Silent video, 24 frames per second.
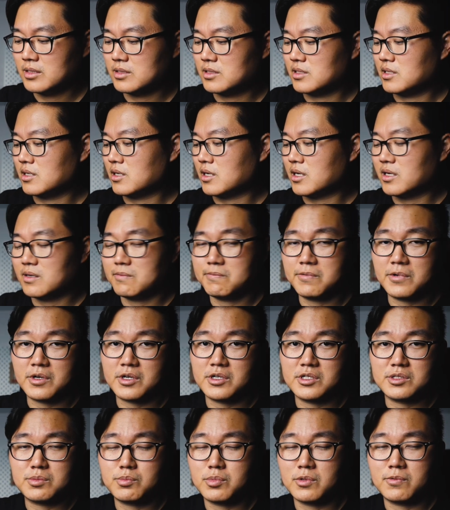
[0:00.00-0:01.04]
The
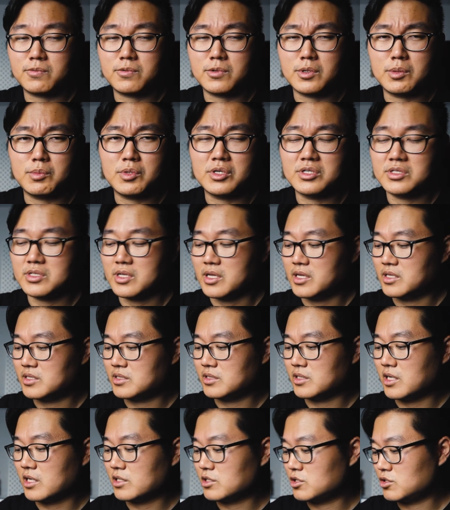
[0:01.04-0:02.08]
autofocus performance
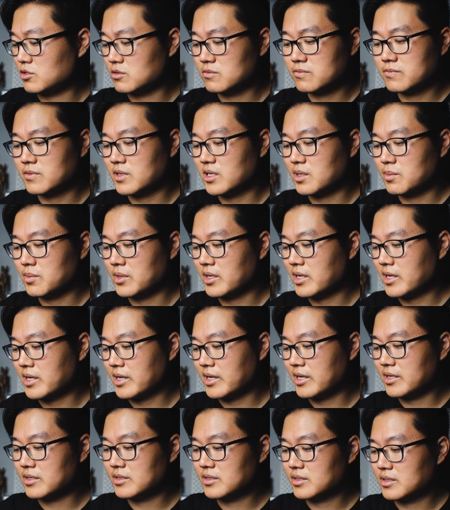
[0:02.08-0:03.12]
is not too far
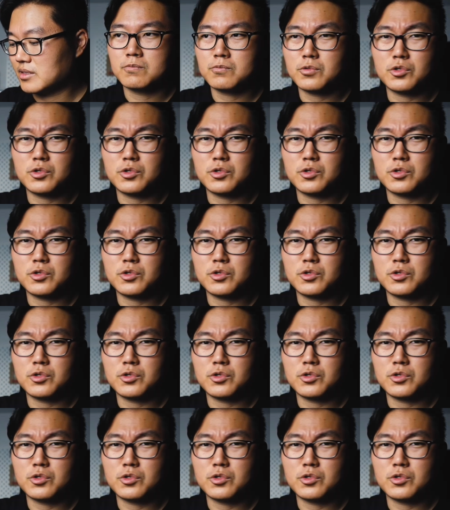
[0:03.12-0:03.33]
behind.